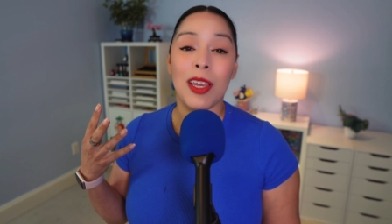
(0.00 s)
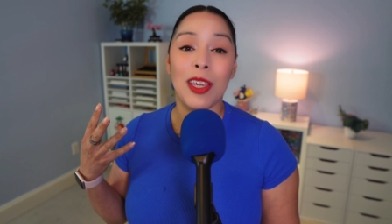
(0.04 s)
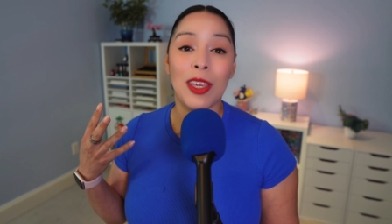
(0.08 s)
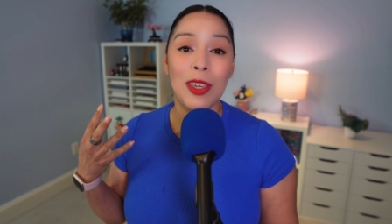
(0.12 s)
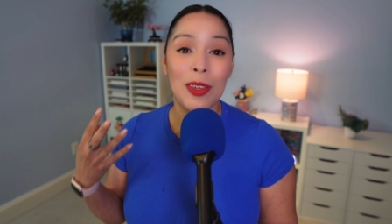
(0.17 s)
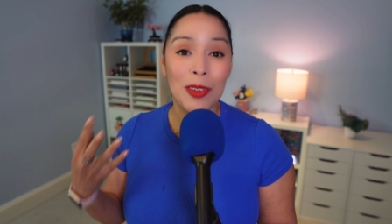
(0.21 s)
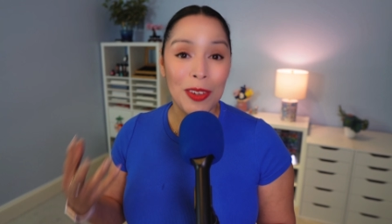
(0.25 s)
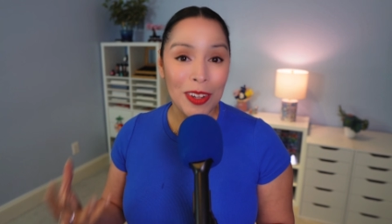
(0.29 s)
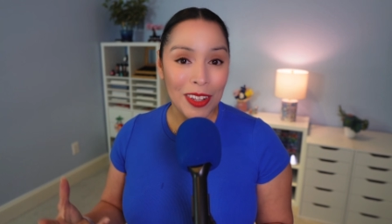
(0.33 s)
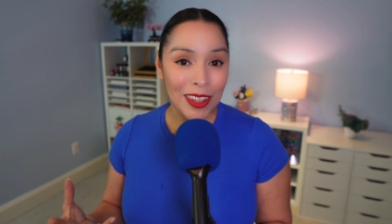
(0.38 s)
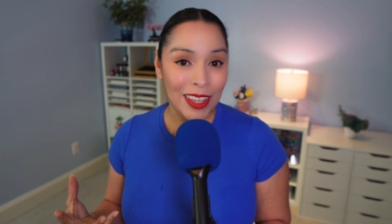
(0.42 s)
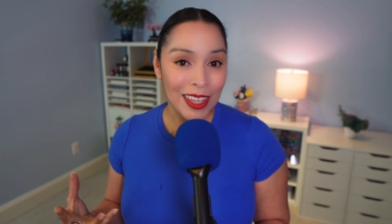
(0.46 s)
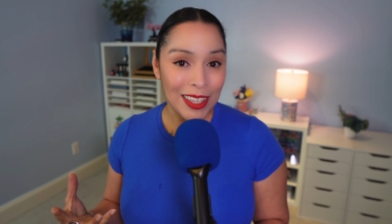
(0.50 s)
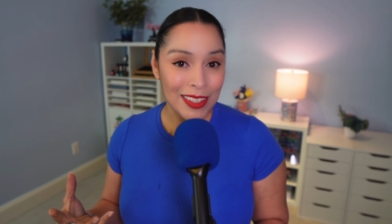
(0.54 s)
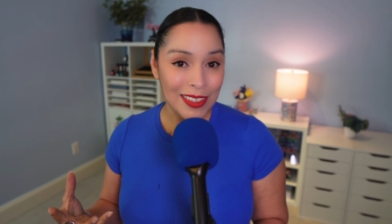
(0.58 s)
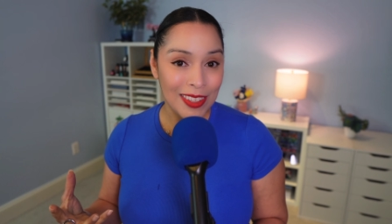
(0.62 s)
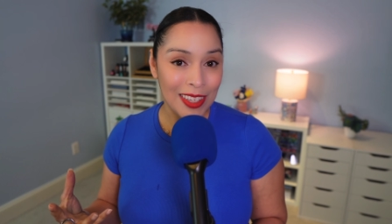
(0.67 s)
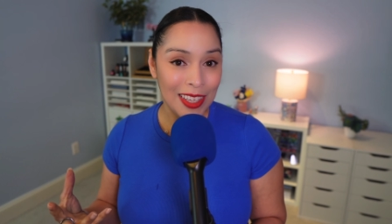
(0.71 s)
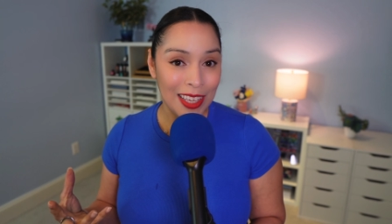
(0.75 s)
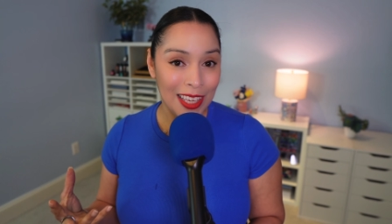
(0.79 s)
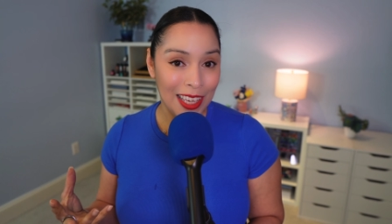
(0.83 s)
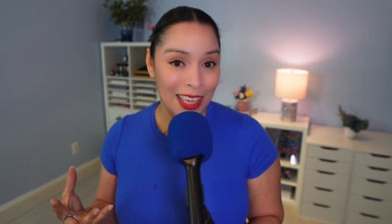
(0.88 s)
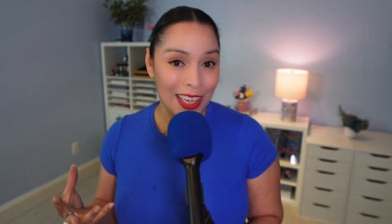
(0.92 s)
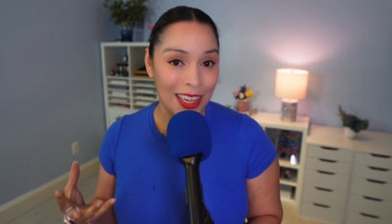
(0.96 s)

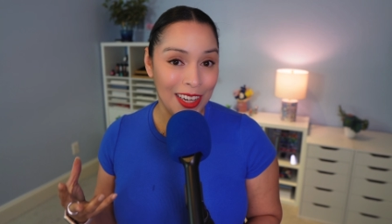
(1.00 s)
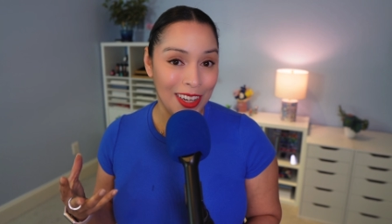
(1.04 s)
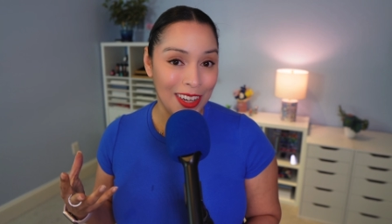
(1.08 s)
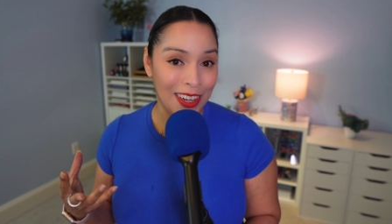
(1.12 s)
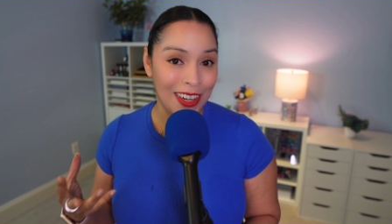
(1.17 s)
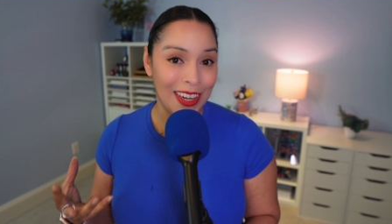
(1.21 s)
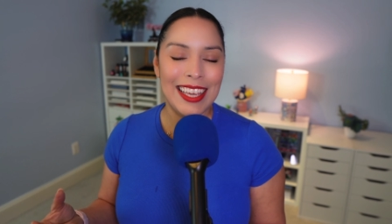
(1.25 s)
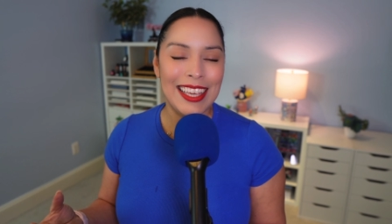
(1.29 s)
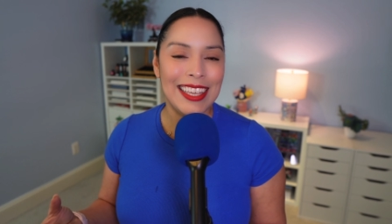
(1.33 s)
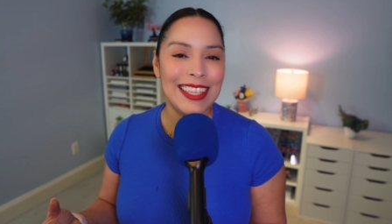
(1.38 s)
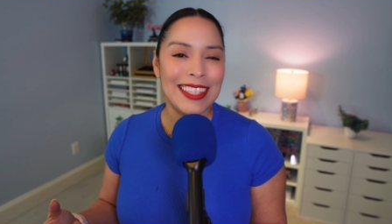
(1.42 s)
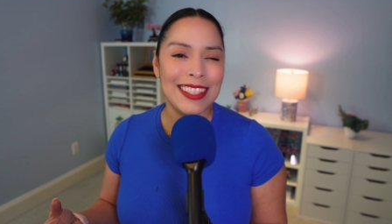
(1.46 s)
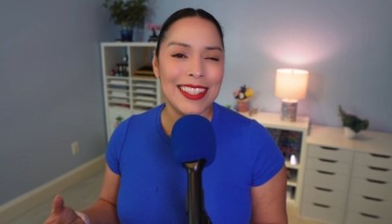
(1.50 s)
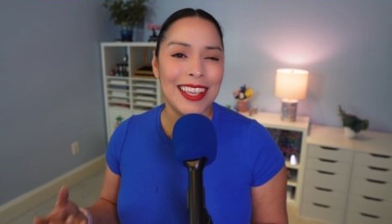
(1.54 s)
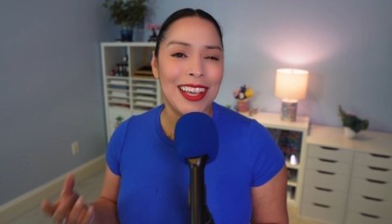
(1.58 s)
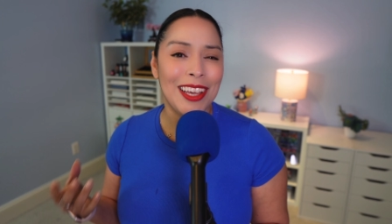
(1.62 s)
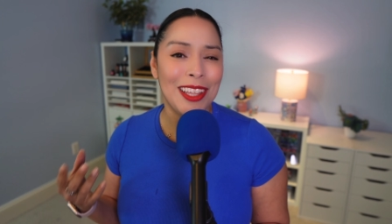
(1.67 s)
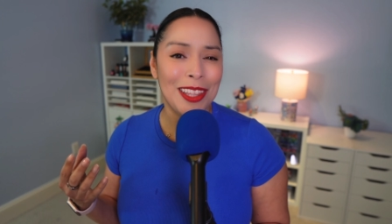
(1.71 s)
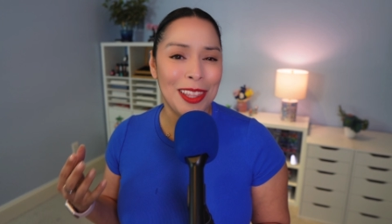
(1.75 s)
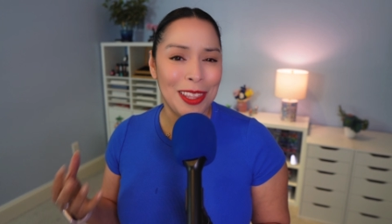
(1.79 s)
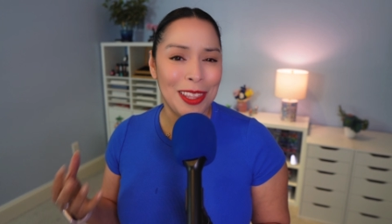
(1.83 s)
utilizing here is a